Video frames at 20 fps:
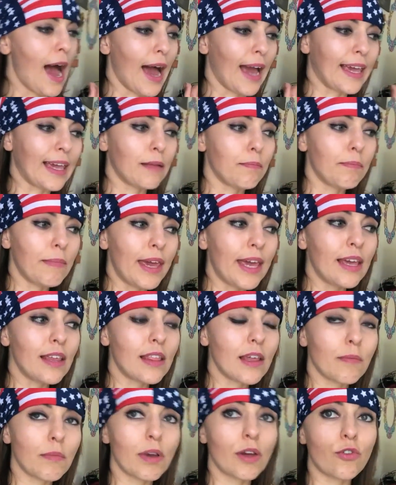I can
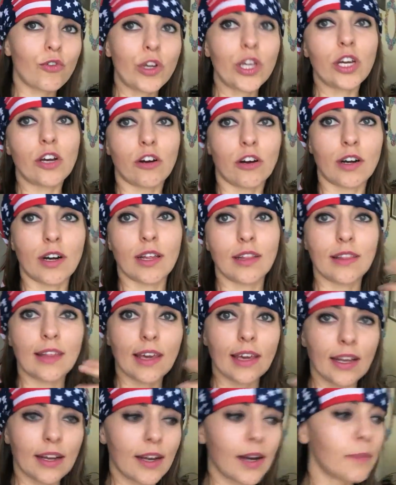make them a green card and
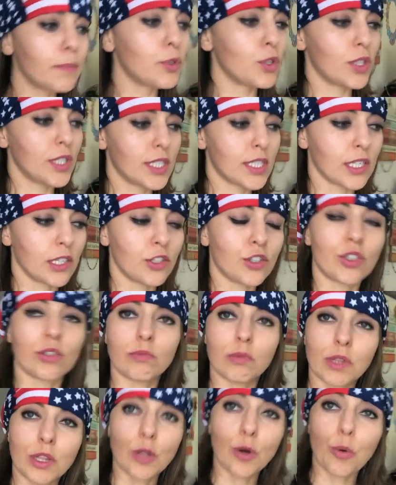they can come to this
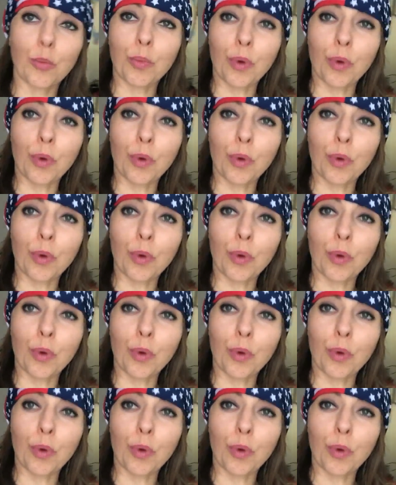country with no